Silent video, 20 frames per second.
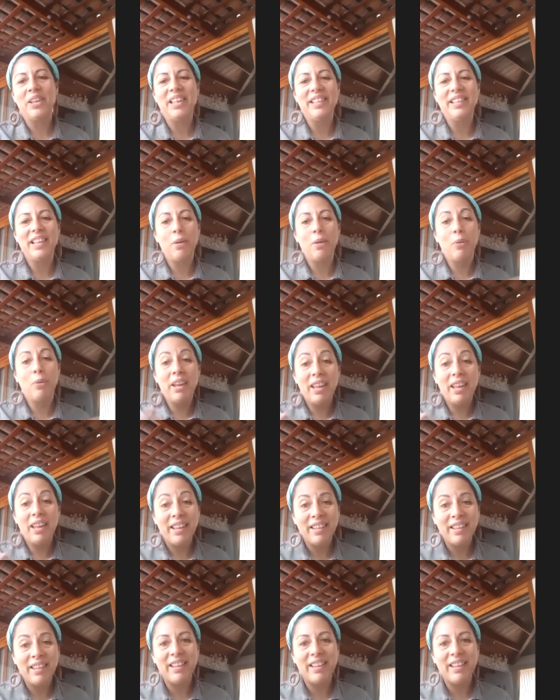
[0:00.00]
in a way
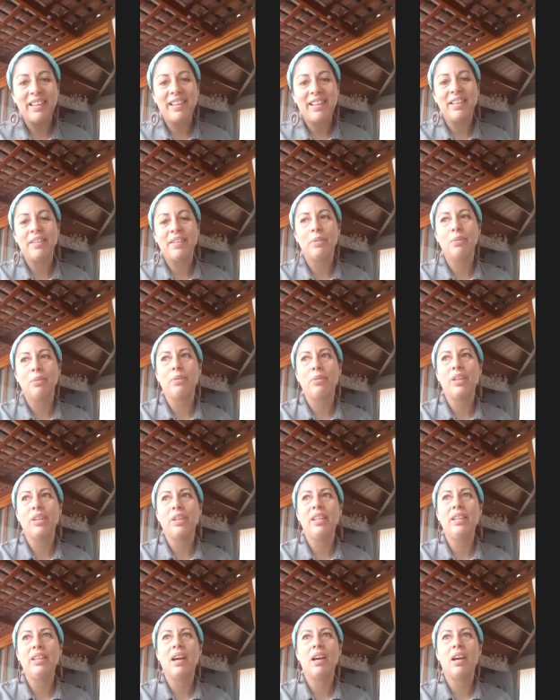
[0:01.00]

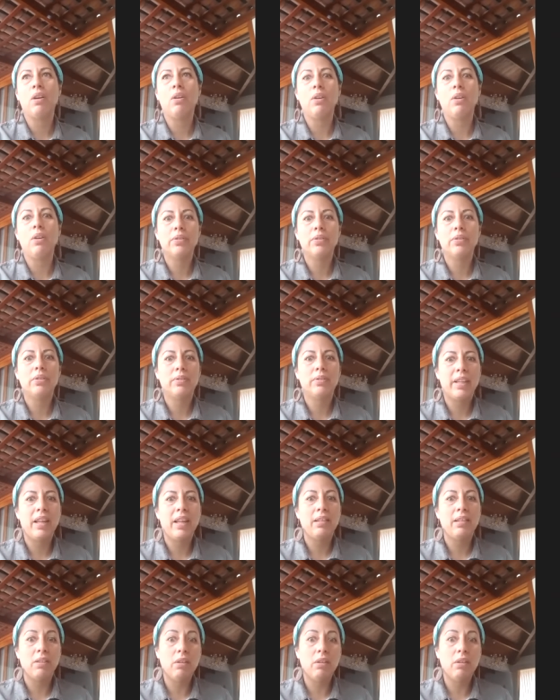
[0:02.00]
we are also
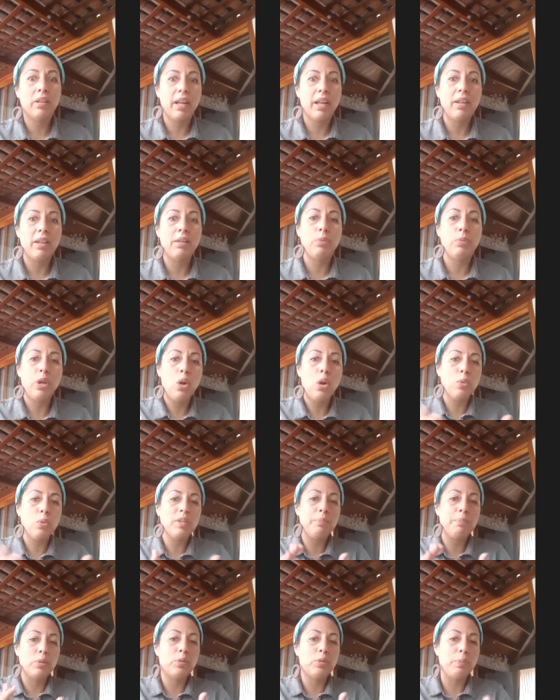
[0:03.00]
saying, okay, we always
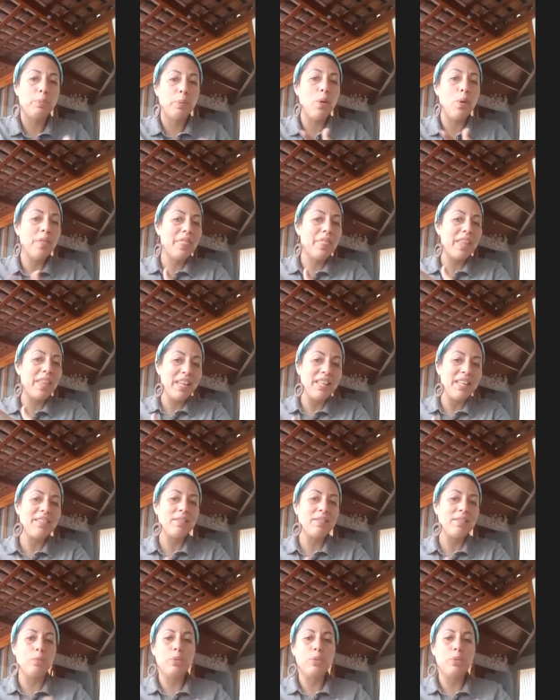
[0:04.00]
postpone things,
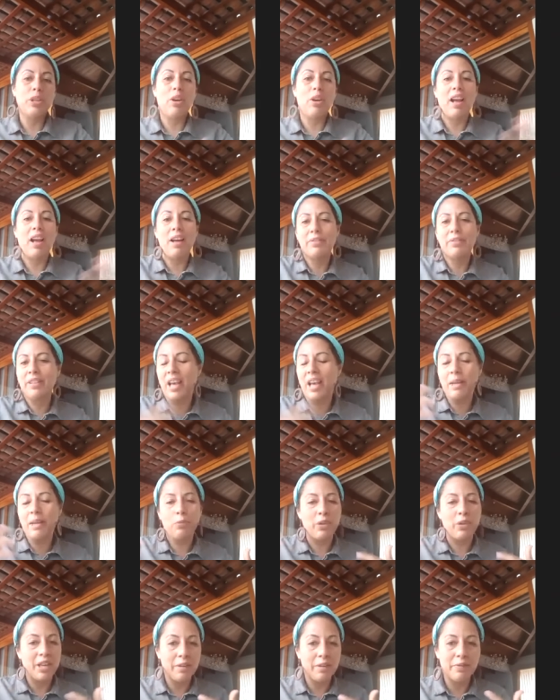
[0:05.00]
so we don't have time,
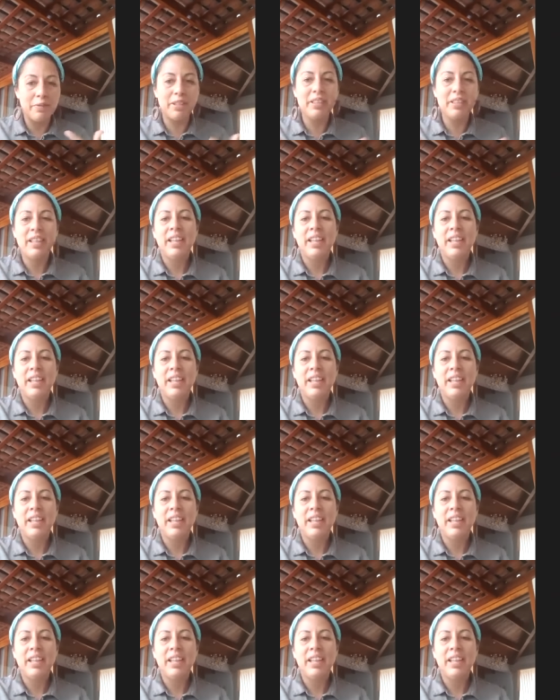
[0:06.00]
whatever.